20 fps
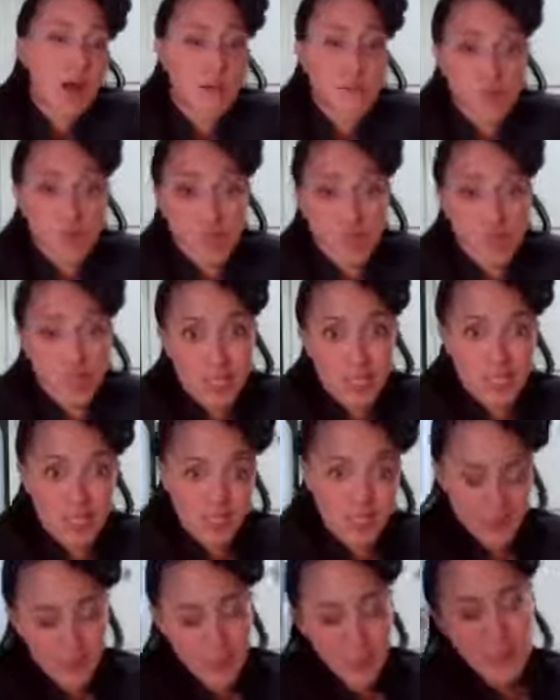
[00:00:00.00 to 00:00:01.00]
of
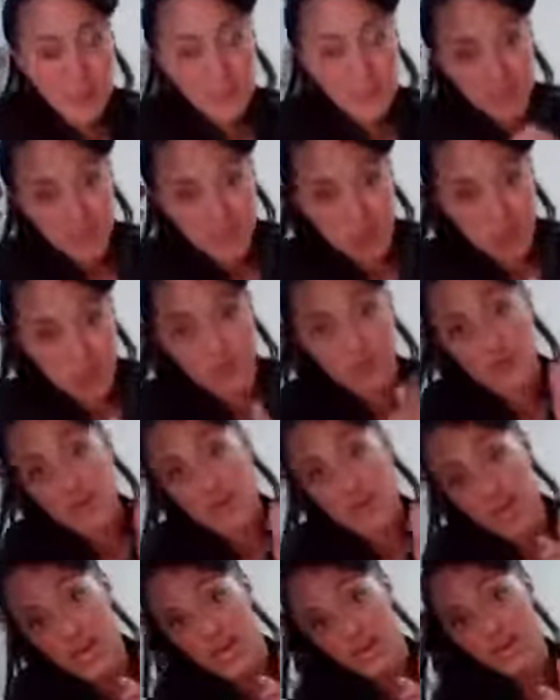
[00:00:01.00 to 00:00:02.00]
nutrients. So
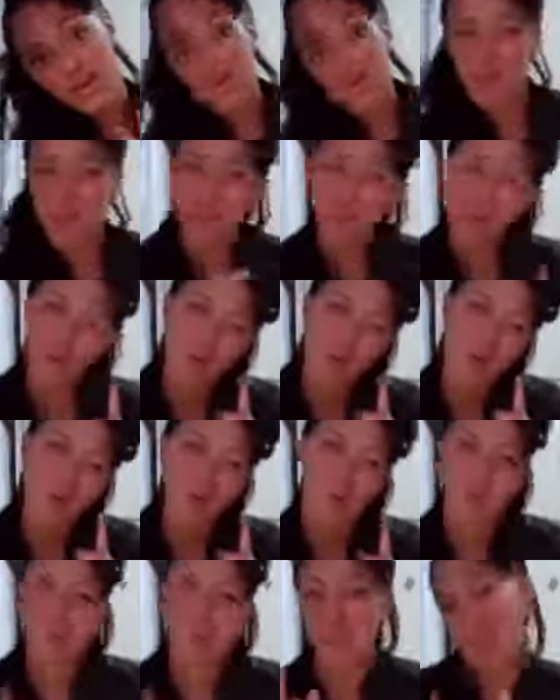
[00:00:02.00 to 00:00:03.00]
yes, but
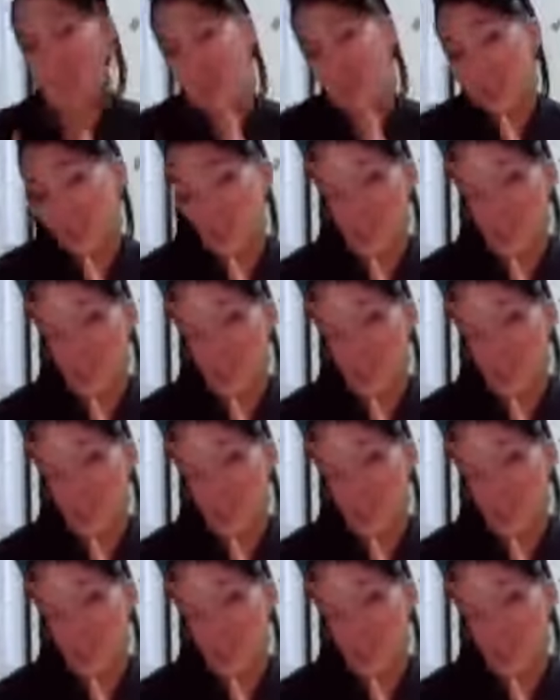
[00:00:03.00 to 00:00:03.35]
no, but yes.